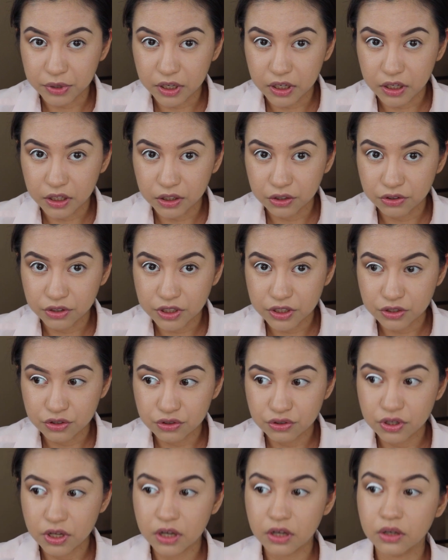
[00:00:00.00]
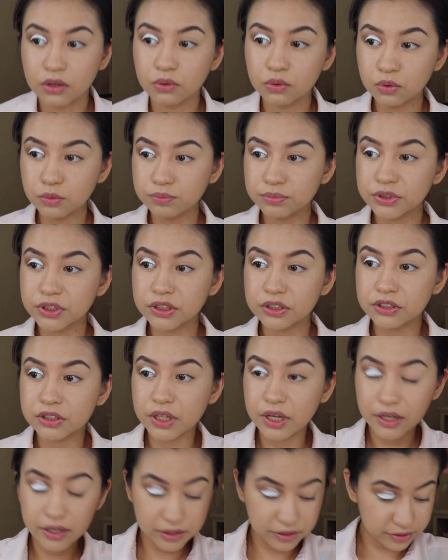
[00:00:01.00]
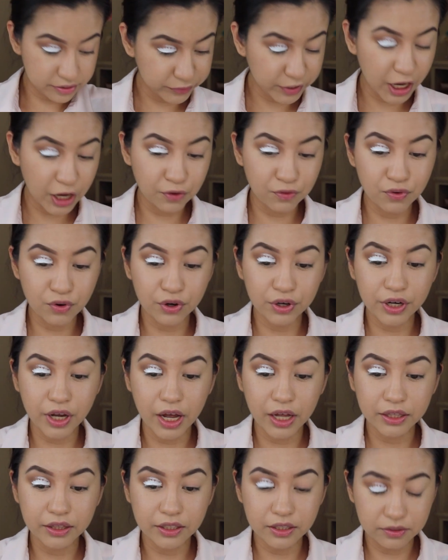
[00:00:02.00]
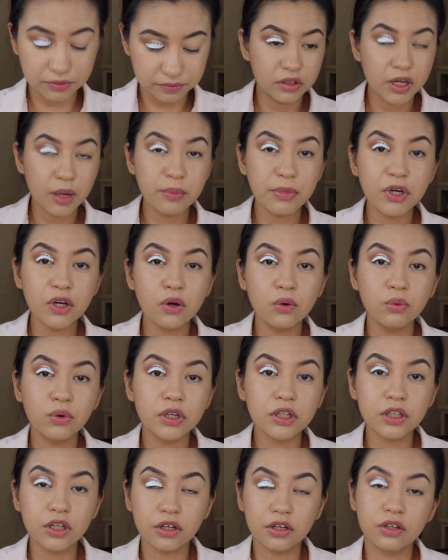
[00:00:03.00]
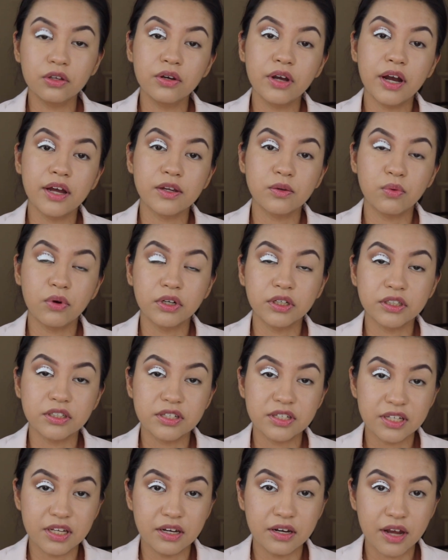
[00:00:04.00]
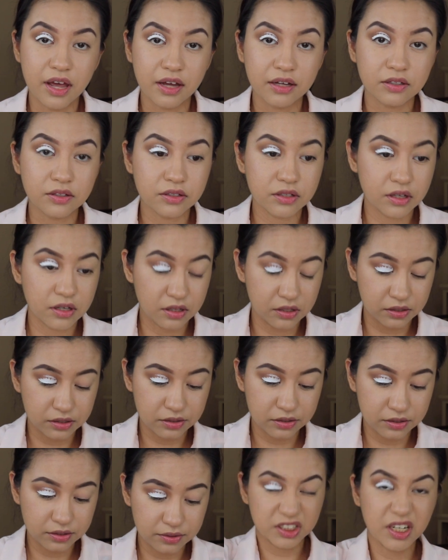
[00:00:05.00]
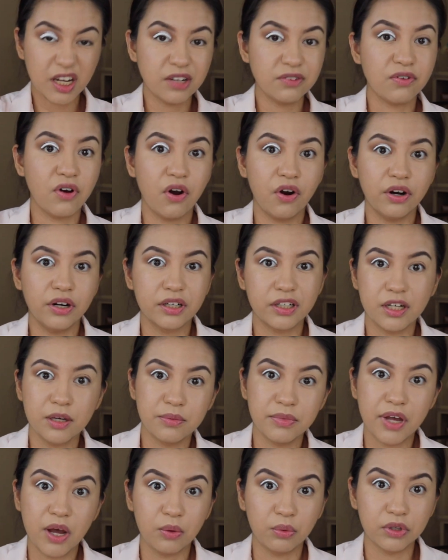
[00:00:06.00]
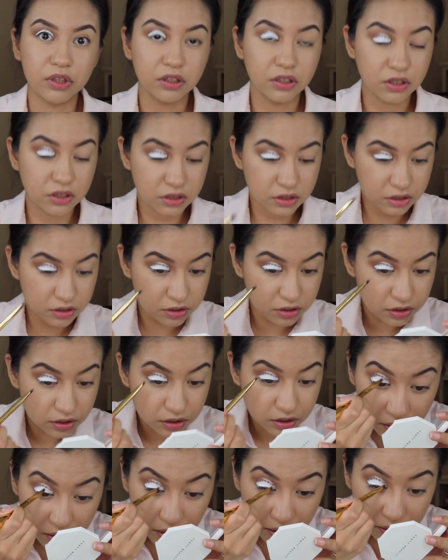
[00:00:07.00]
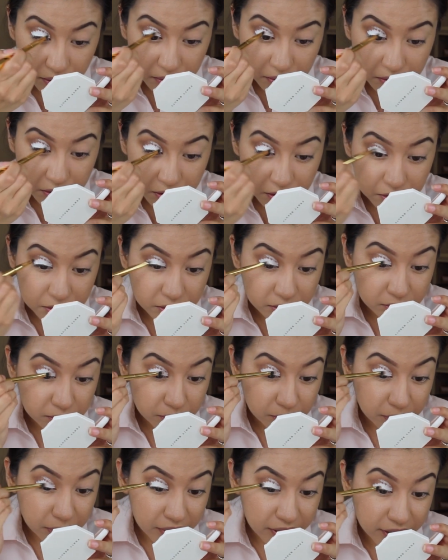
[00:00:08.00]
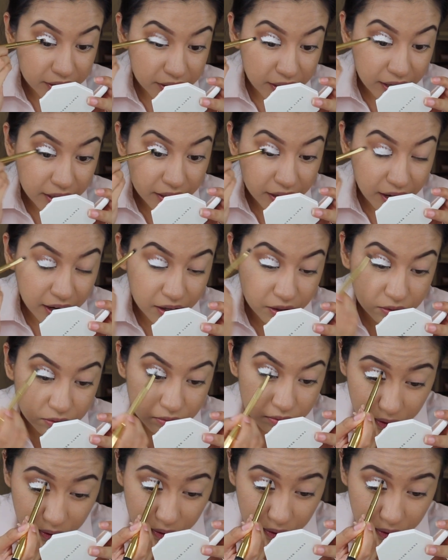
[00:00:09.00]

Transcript: be a cut crease. Oops. I forgot. Let me know what look you guys want to see next, because it's kind of hard coming out with looks. Okay, so just blend that out.